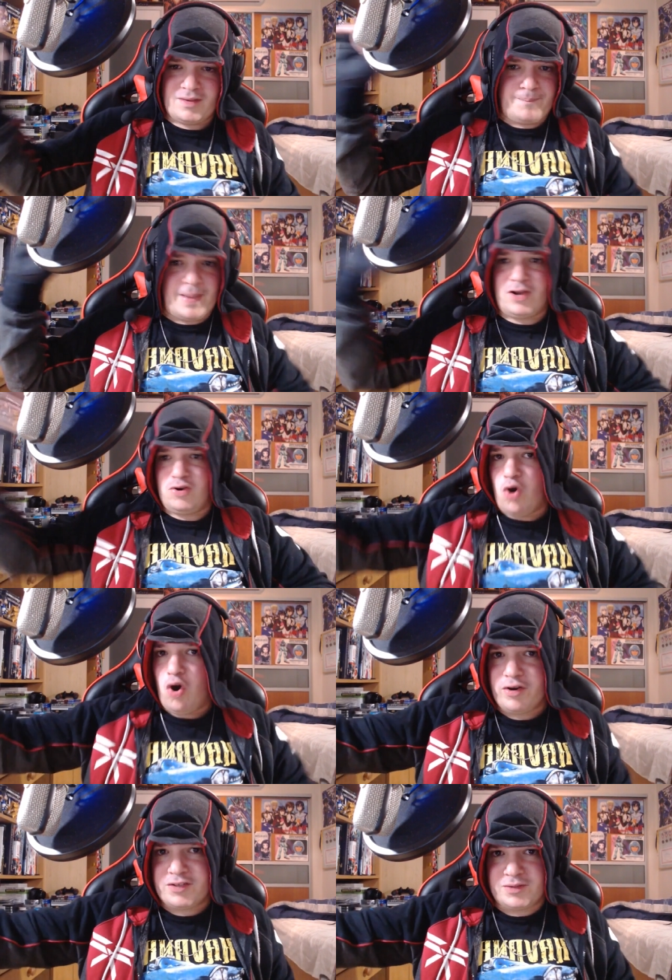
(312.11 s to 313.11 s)
second in
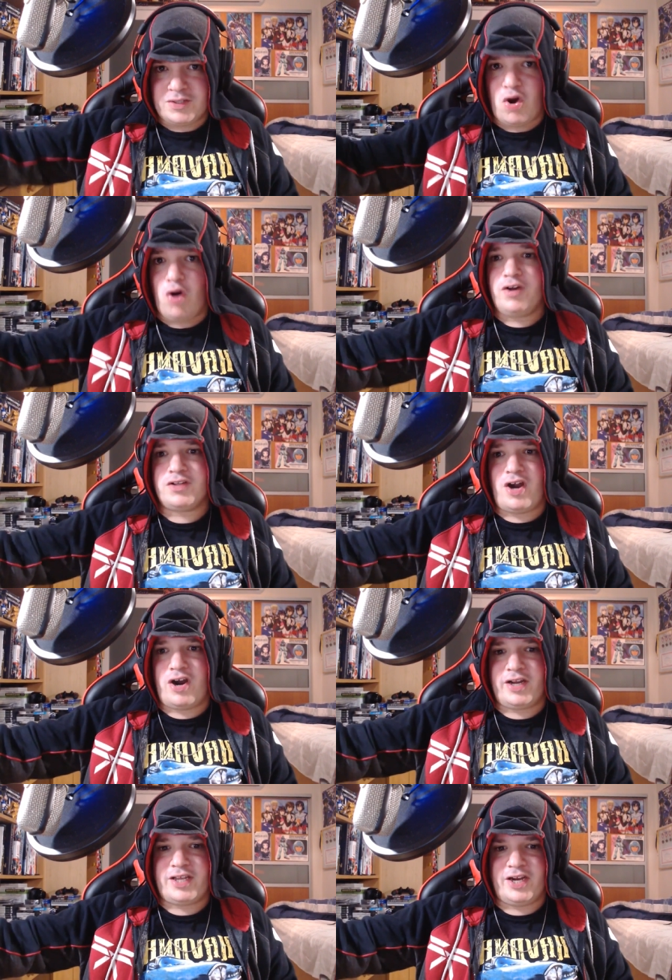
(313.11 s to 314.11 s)
chorus, the chorus
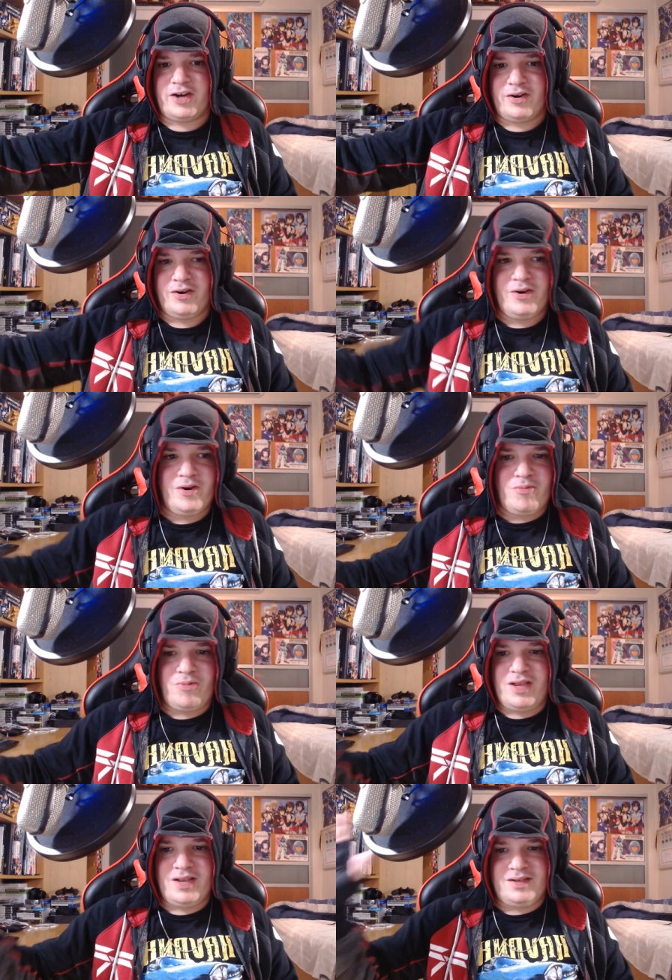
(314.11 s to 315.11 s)
arc here when